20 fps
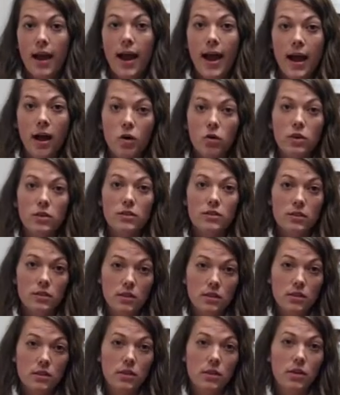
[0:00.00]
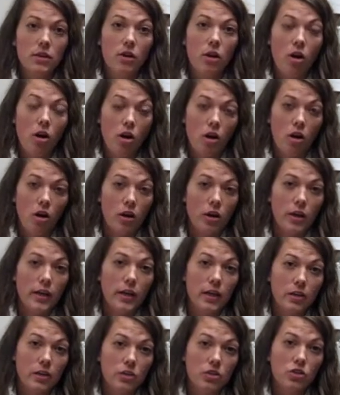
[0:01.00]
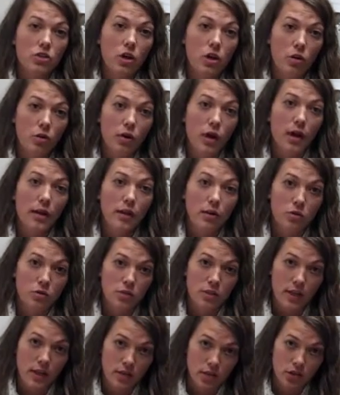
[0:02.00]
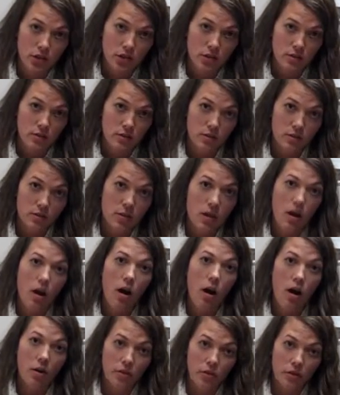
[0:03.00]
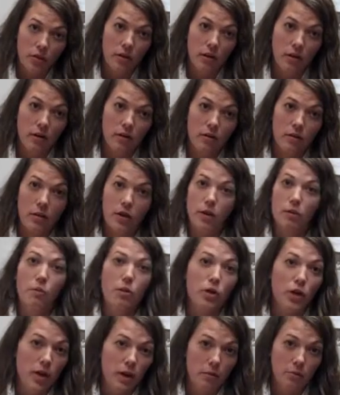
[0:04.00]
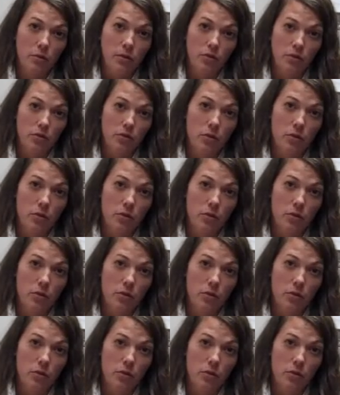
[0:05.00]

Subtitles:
how consistent are English 090 sections on the Larimer campus?